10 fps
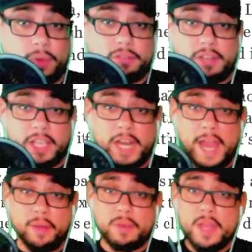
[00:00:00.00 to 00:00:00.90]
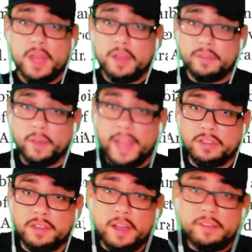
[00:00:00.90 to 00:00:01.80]
want to check it out. So a
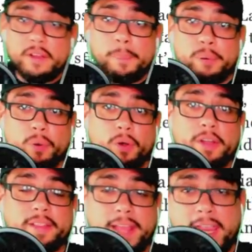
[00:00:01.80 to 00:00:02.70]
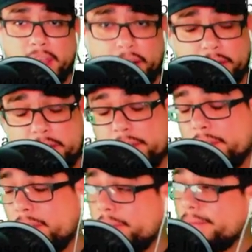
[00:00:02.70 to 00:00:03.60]
dozen poor lands.
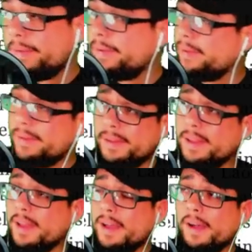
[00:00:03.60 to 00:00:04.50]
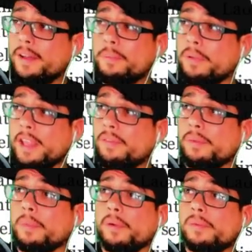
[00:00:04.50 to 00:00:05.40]

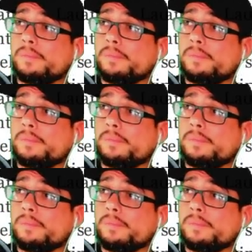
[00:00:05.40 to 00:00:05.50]
Unbelievable.